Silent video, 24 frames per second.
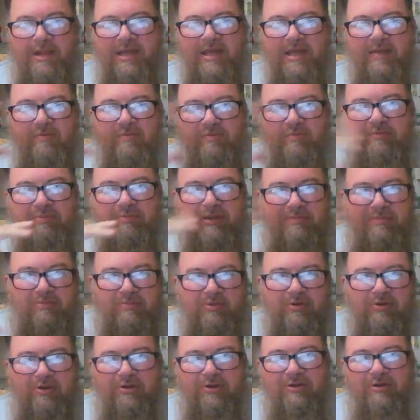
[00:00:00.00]
up with
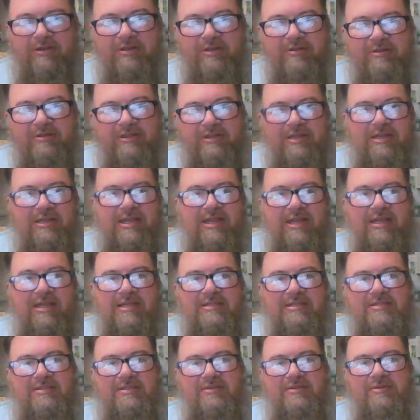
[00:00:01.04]
people all during the day,
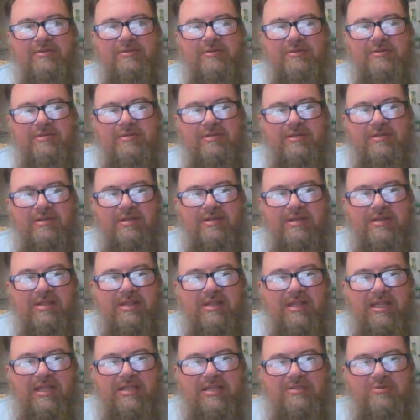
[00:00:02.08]
so
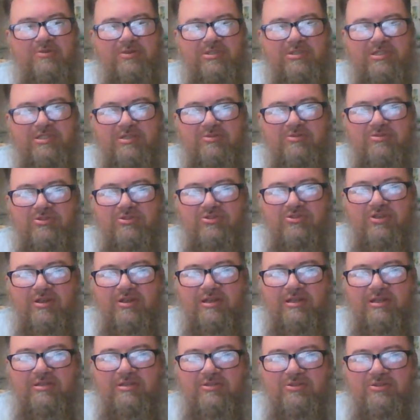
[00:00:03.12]
that's what she was
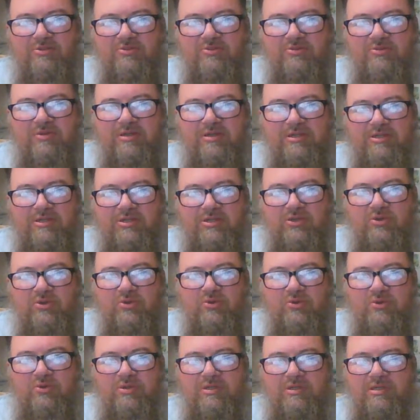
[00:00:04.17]
trying to
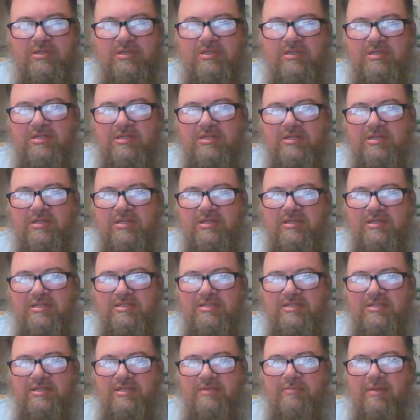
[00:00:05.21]
do.
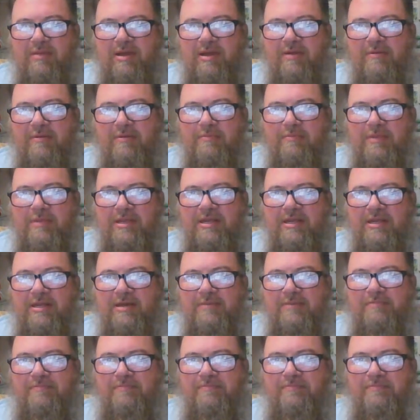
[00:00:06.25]
See about a meet up.